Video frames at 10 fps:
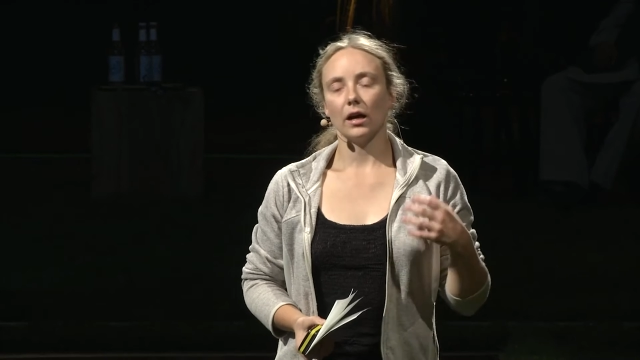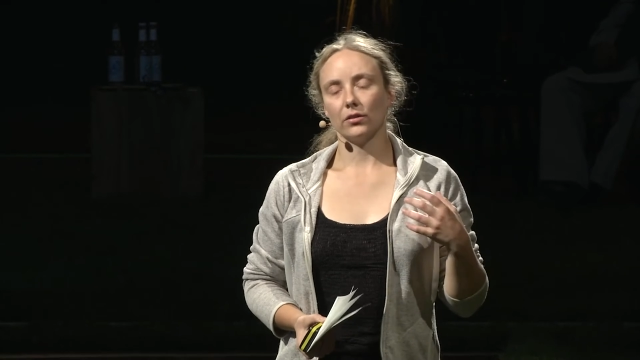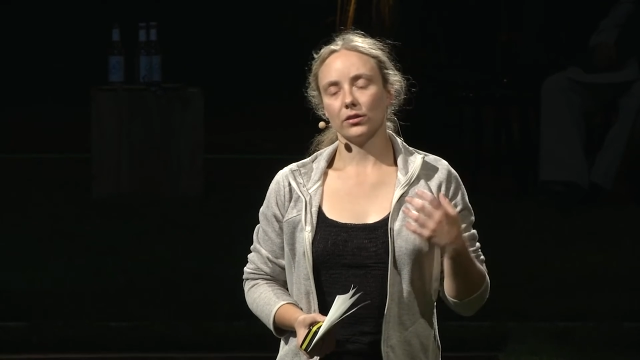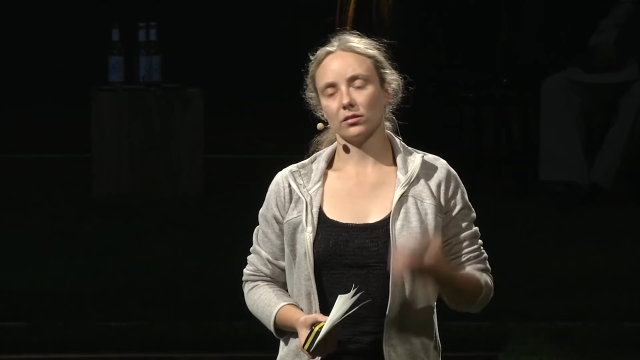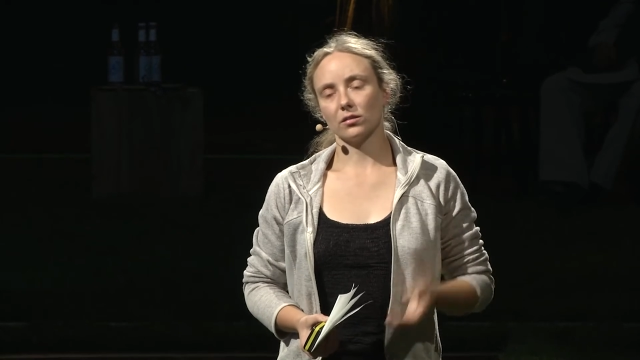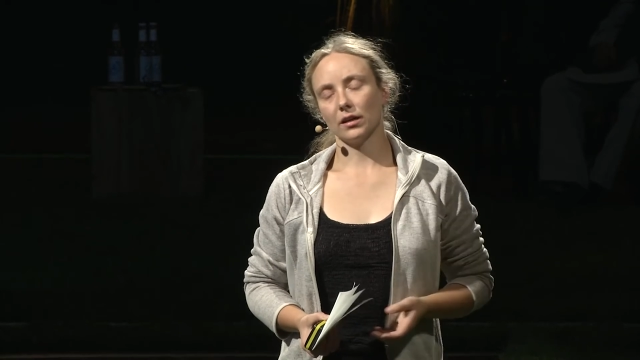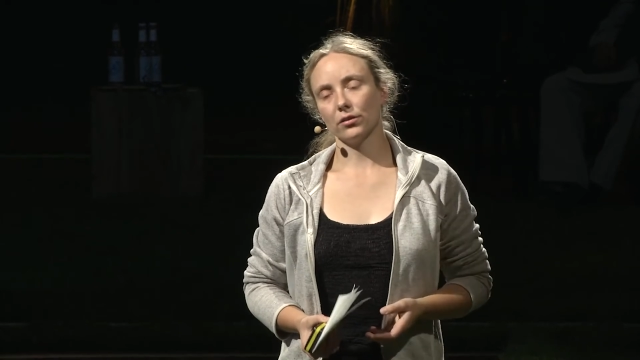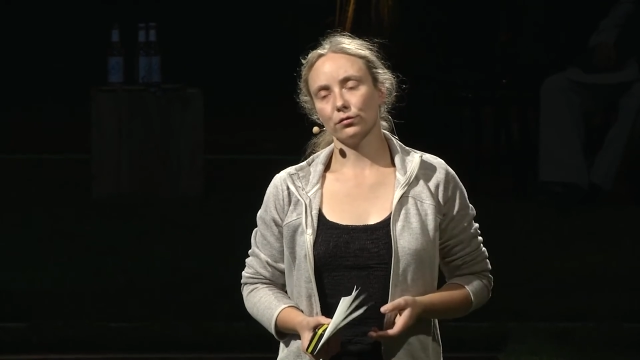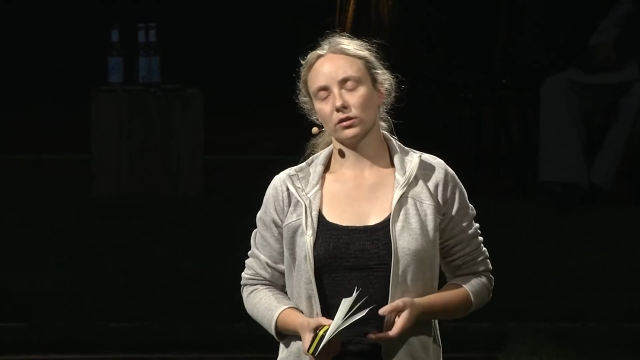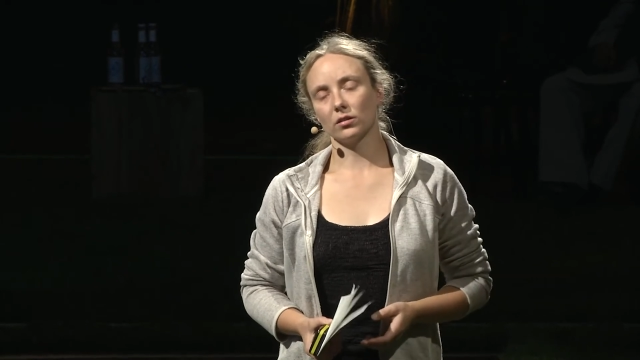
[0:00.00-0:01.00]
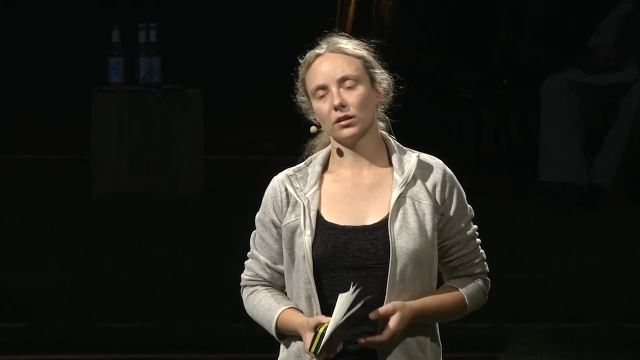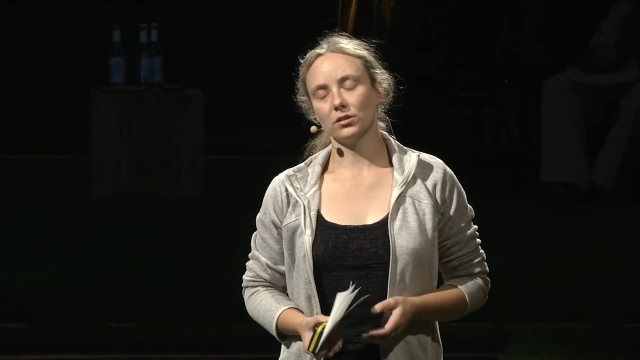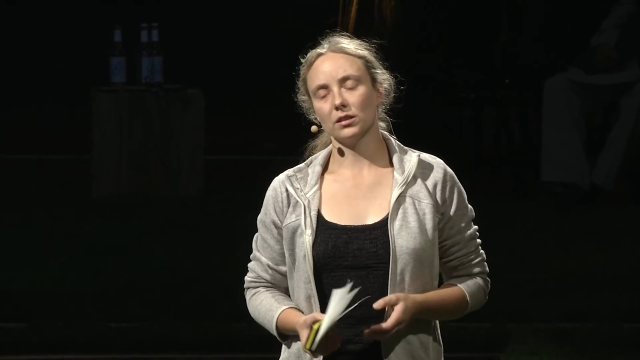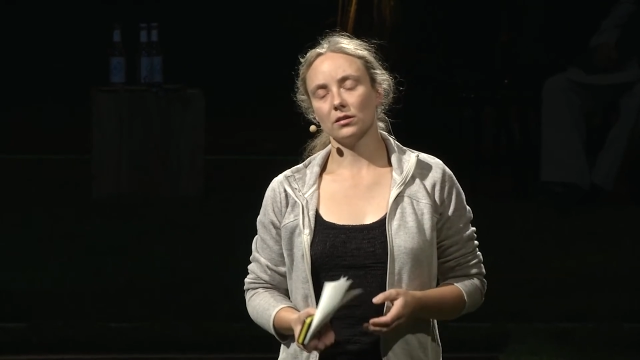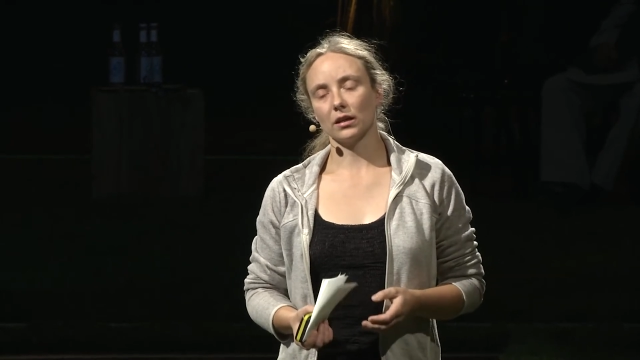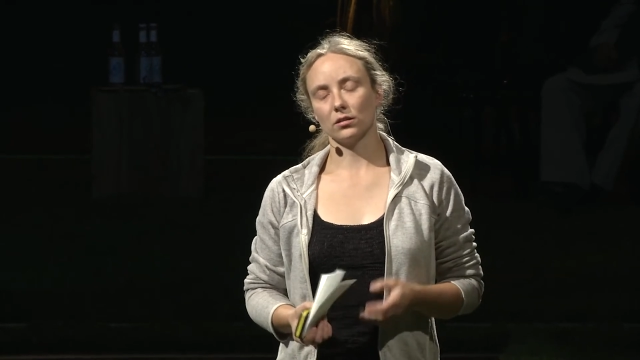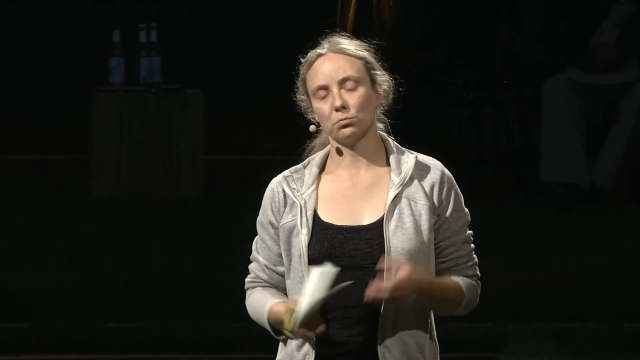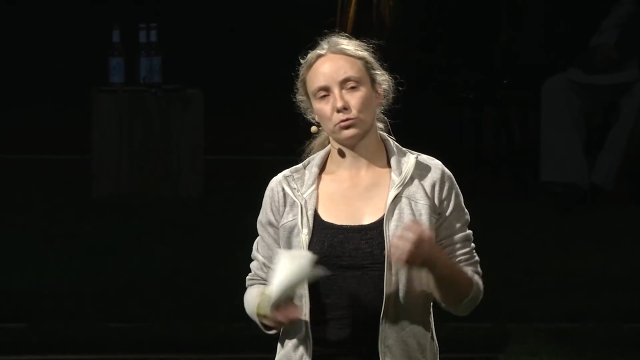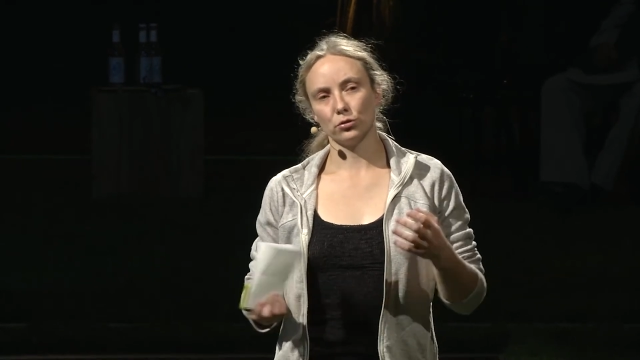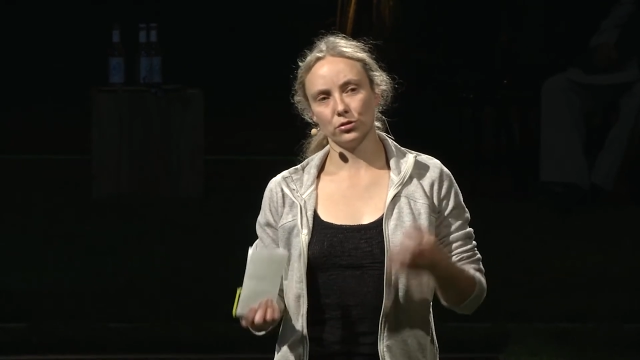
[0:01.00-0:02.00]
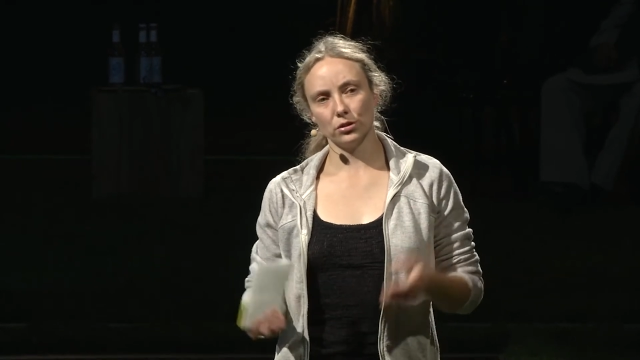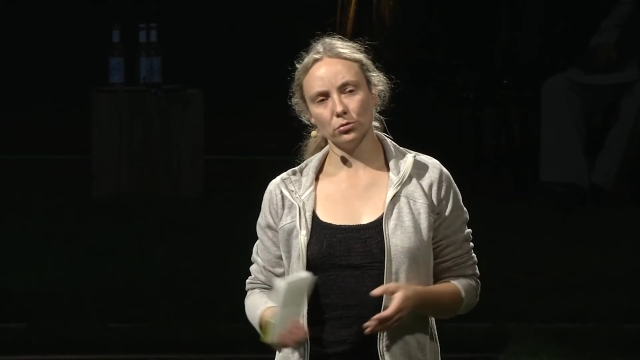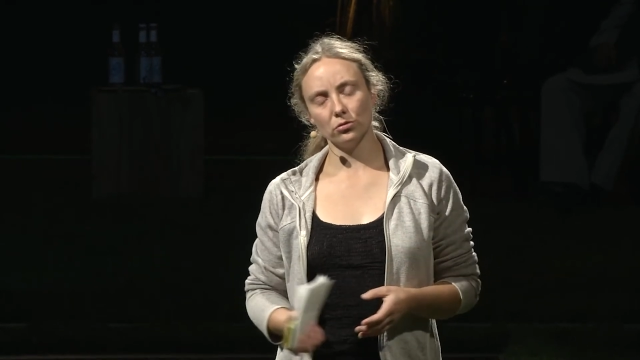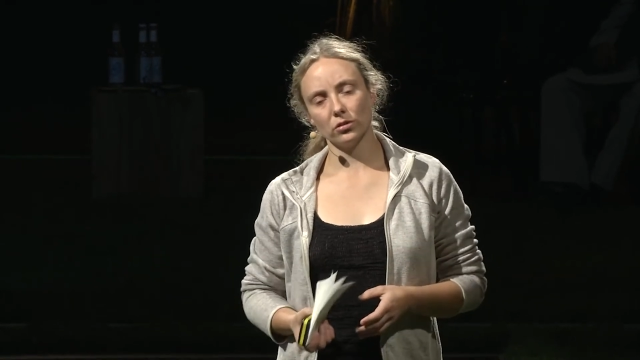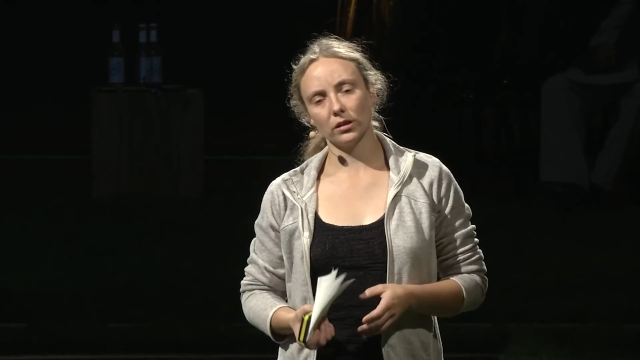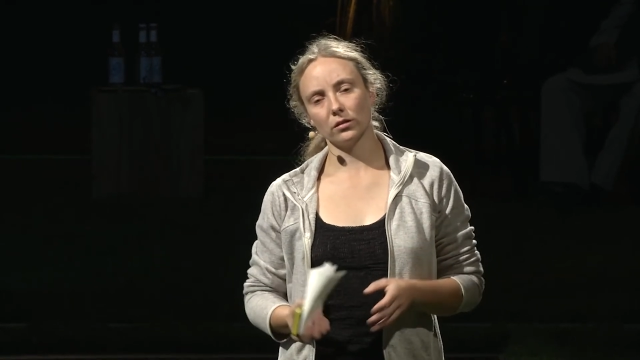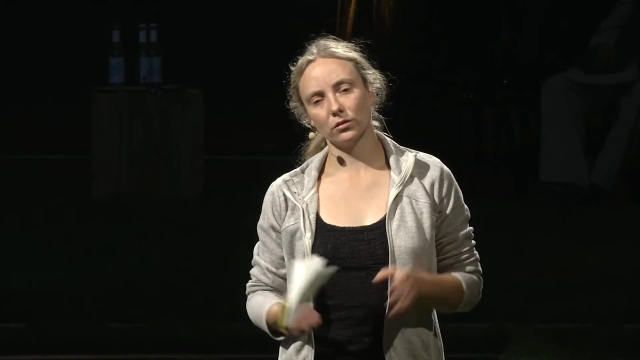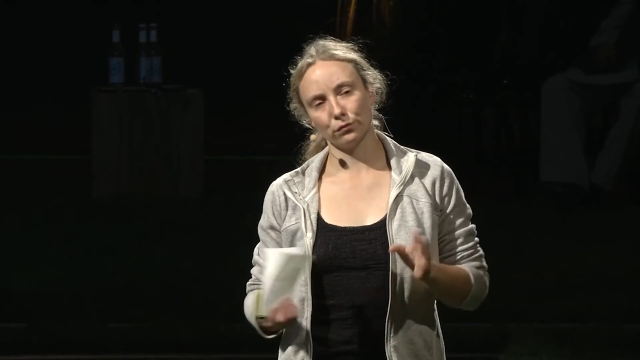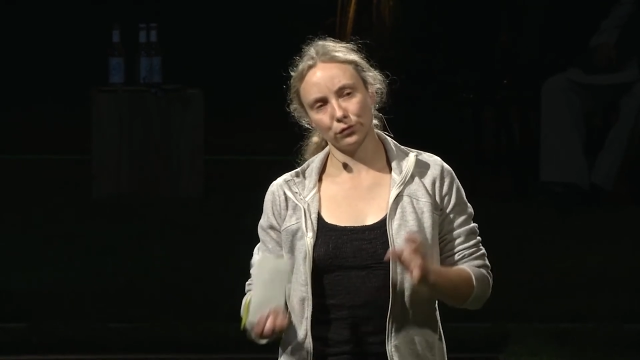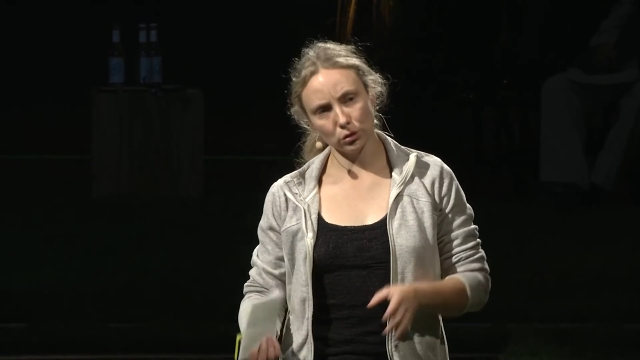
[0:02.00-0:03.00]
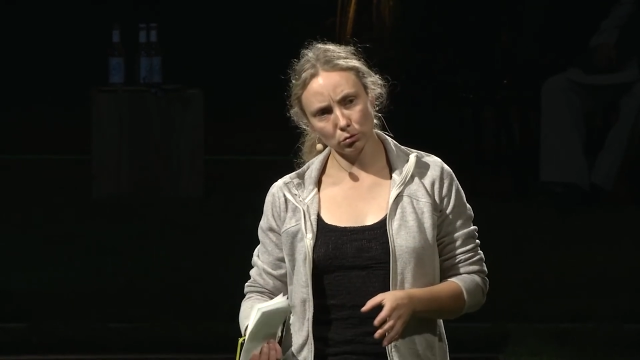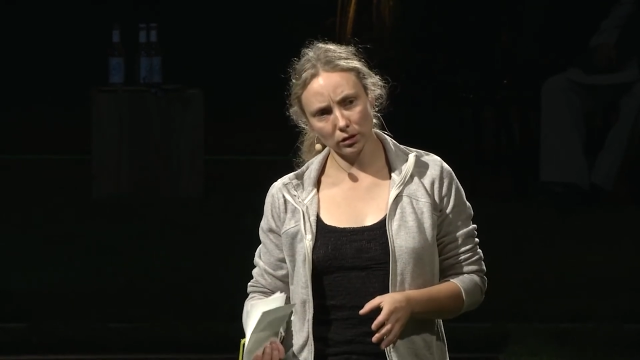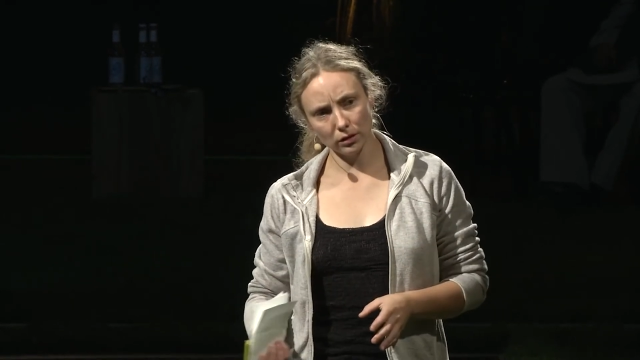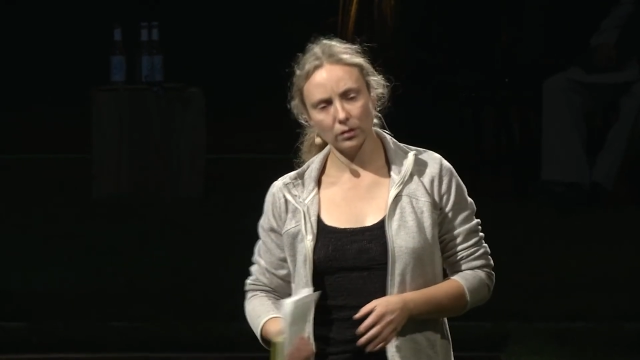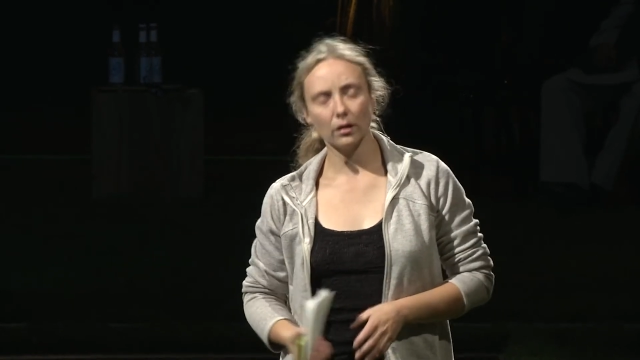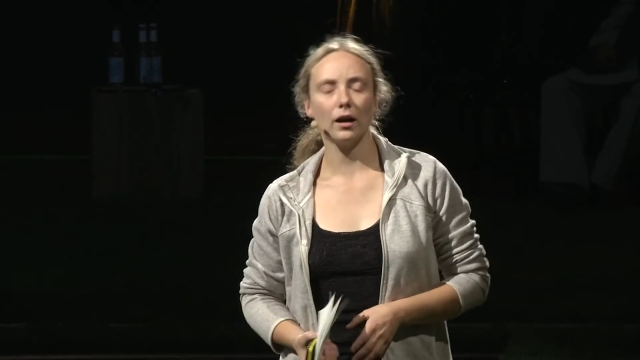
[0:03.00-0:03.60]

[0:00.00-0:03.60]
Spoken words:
And there's another facility that is producing the fuel,